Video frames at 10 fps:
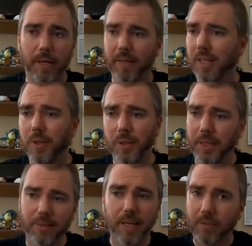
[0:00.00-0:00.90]
And then all you
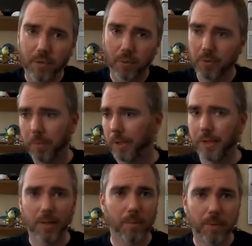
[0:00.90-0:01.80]
need is headphones to plug
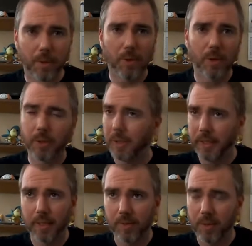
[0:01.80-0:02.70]
in the computer. You can
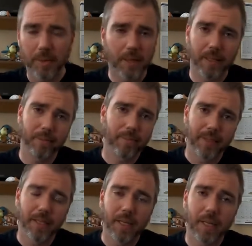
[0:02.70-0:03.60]
hear everybody,
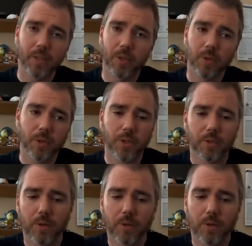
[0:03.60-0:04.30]
and you're all good.